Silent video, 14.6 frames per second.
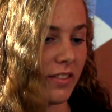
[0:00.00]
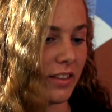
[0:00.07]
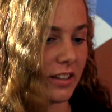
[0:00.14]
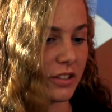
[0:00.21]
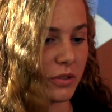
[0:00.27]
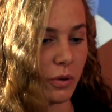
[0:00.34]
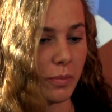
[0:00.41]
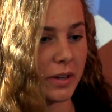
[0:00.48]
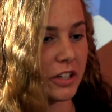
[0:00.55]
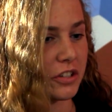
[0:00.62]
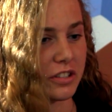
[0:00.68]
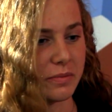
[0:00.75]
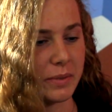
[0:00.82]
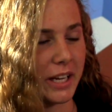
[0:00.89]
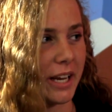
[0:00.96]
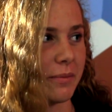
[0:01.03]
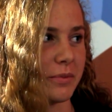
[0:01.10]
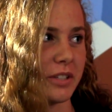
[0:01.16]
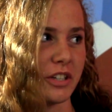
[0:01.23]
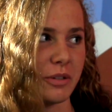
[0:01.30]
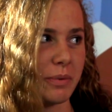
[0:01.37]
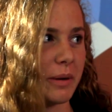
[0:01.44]
and then swimming just became
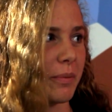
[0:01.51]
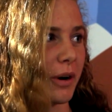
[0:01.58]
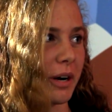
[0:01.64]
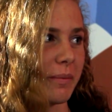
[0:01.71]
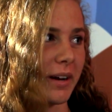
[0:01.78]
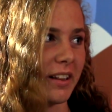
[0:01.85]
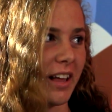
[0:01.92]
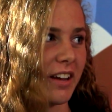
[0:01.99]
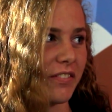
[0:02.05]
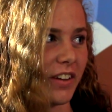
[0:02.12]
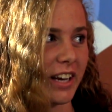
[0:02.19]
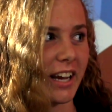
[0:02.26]
such a big part of my life.